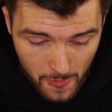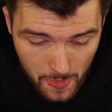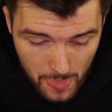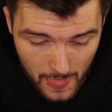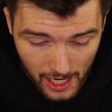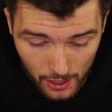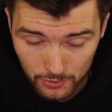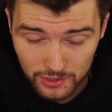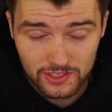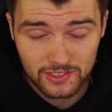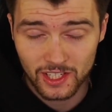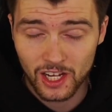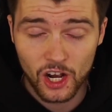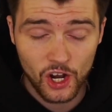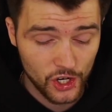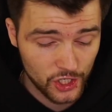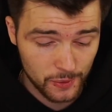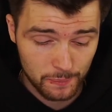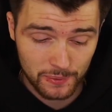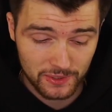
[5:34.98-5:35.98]
I would say
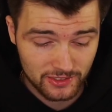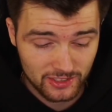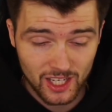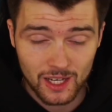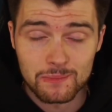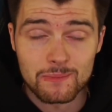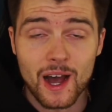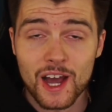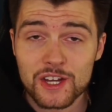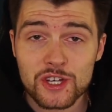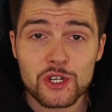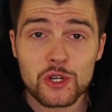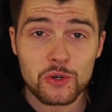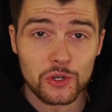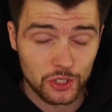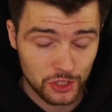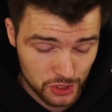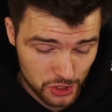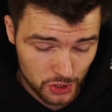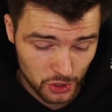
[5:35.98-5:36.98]
100% my new
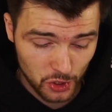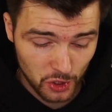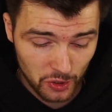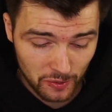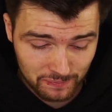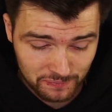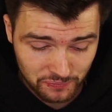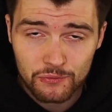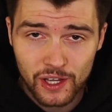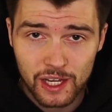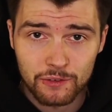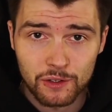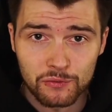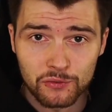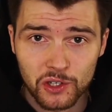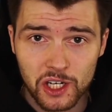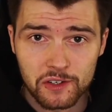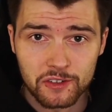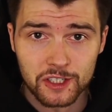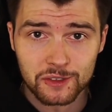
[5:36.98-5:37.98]
Control favorite
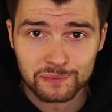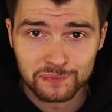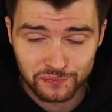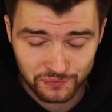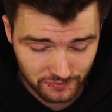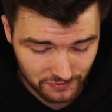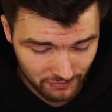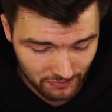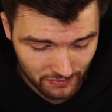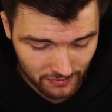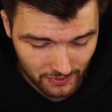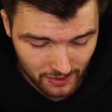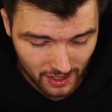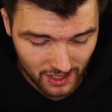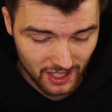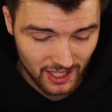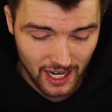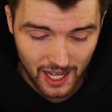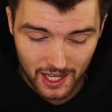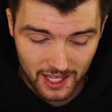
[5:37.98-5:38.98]
flavor.
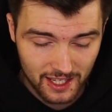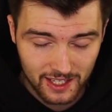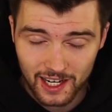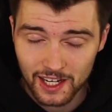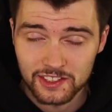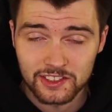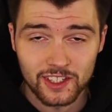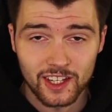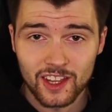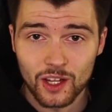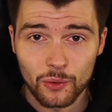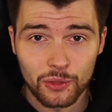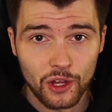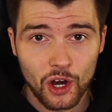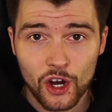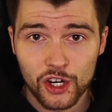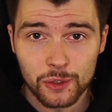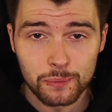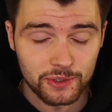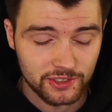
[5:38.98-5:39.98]
And I say that with
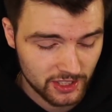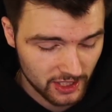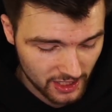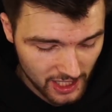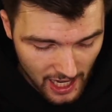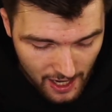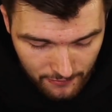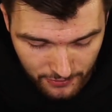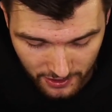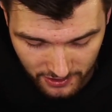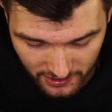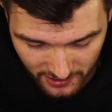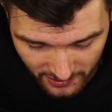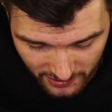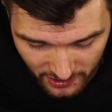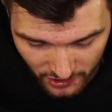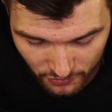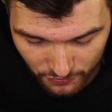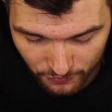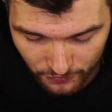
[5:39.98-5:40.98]
100% confidence. This
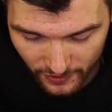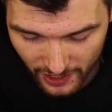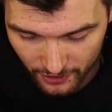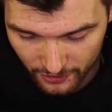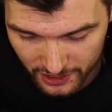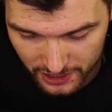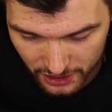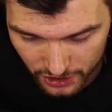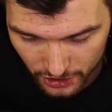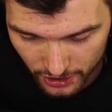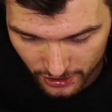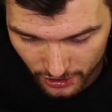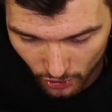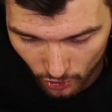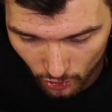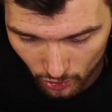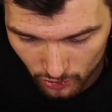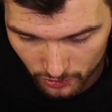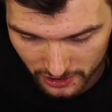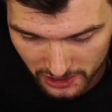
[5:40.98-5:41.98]
is very good.
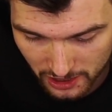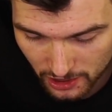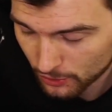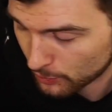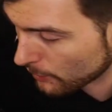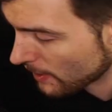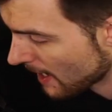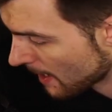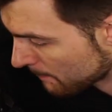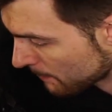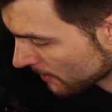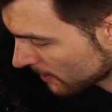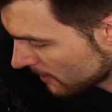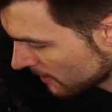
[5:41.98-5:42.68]
Holy crap.